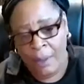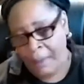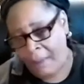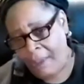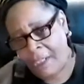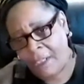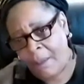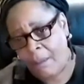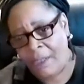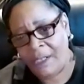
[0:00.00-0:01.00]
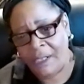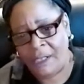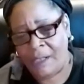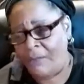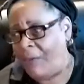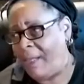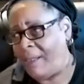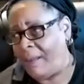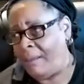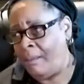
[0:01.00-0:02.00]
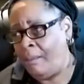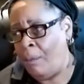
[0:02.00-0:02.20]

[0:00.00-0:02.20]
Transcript: I mean, because, come on, let's just face it.